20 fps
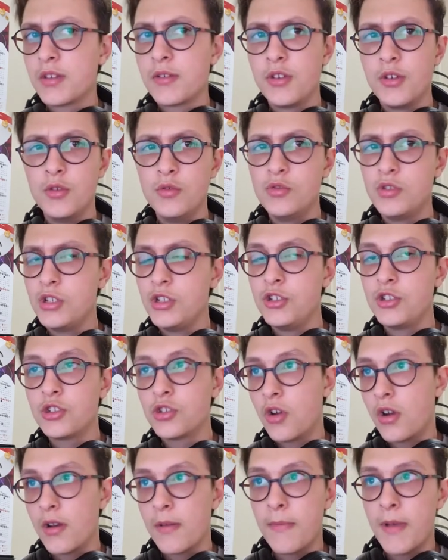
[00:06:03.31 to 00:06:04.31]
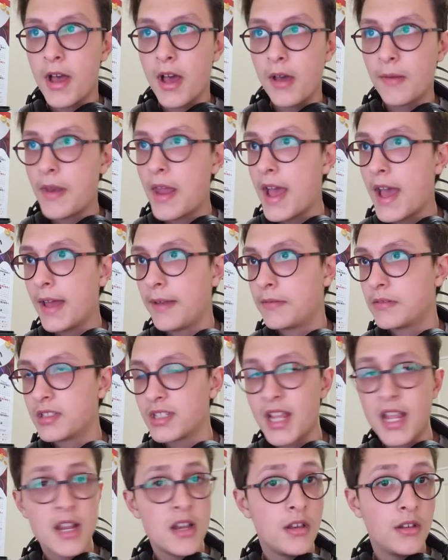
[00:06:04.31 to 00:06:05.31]
I usually start about at
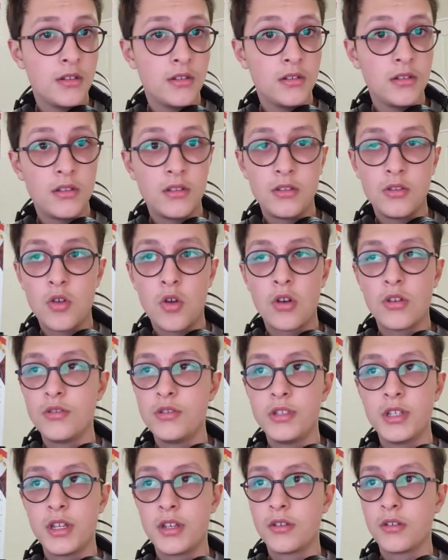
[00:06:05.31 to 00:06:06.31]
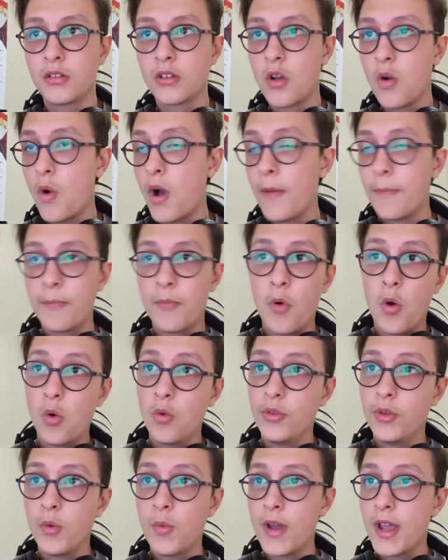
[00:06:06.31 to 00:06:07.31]
$10 and go up
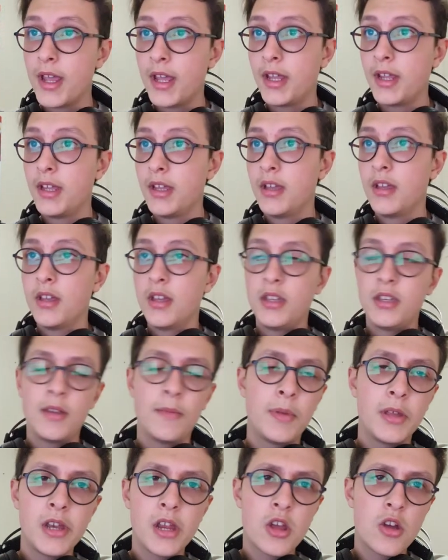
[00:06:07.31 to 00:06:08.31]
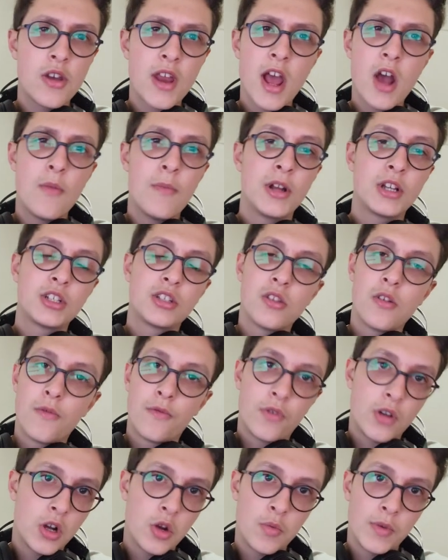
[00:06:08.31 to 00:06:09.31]
all the way depending on how much their
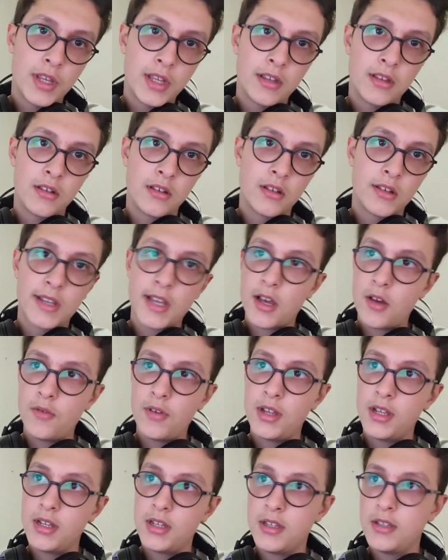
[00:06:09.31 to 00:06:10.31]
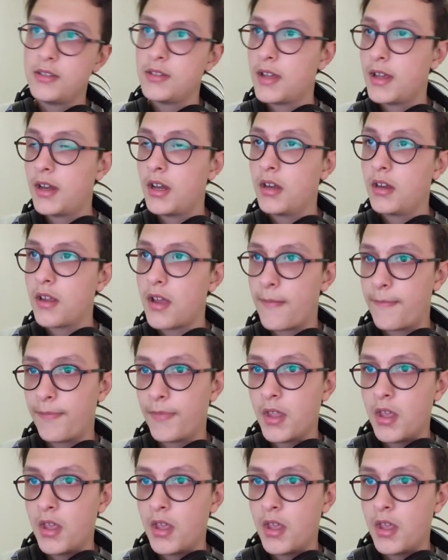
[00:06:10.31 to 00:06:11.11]
following count is, and yeah.